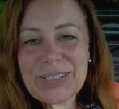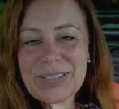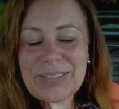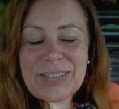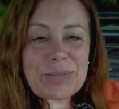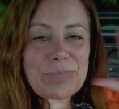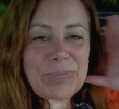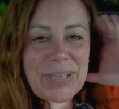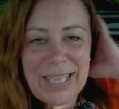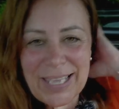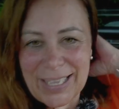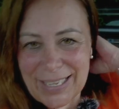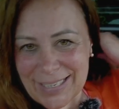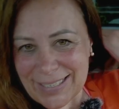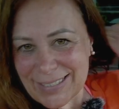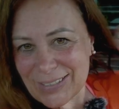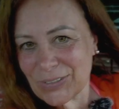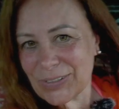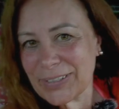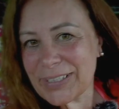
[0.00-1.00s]
I think my
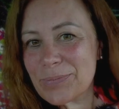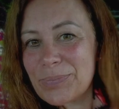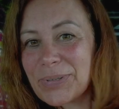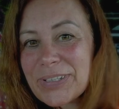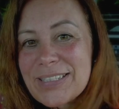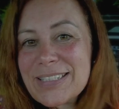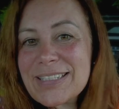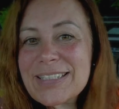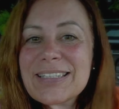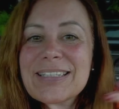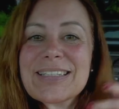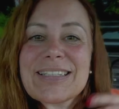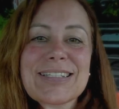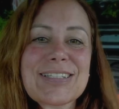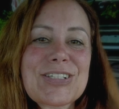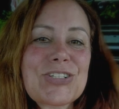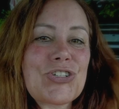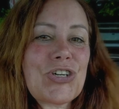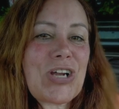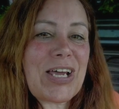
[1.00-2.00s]
hair is looking a bit
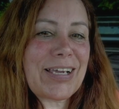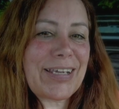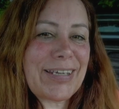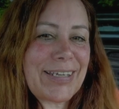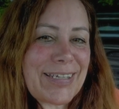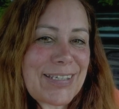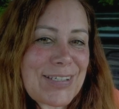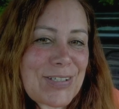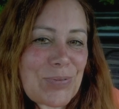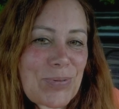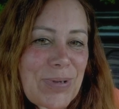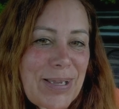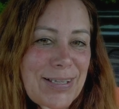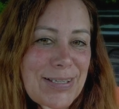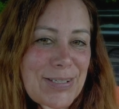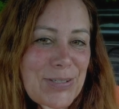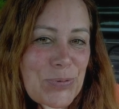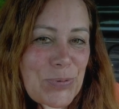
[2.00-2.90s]
straggly as well,